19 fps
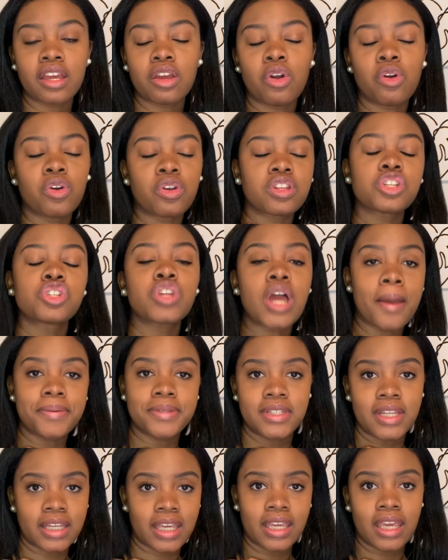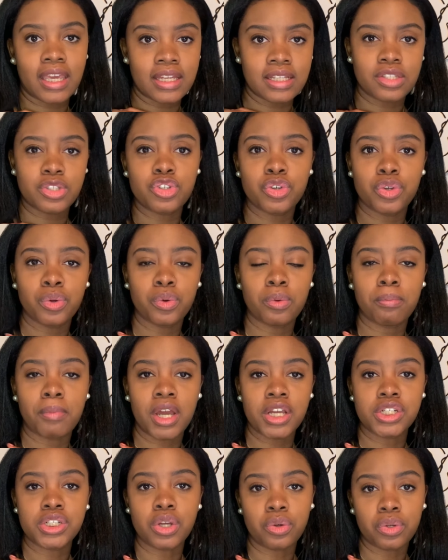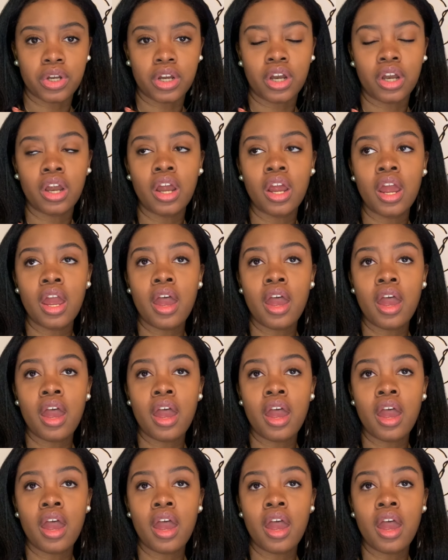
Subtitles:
or the straps digging into my shoulder.